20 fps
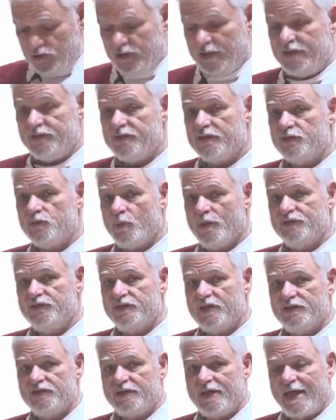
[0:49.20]
Jesus
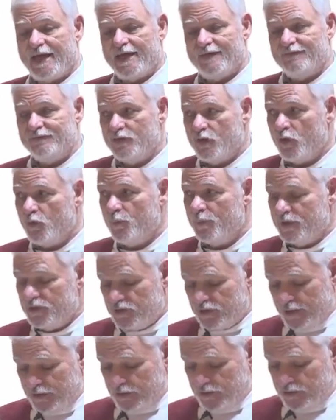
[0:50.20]
wants us to have no
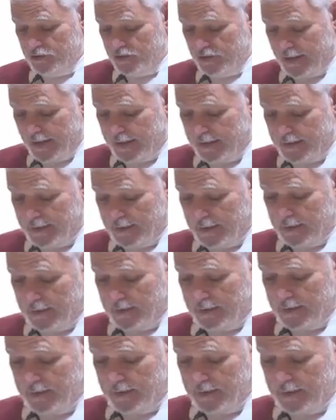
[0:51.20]
misunderstanding.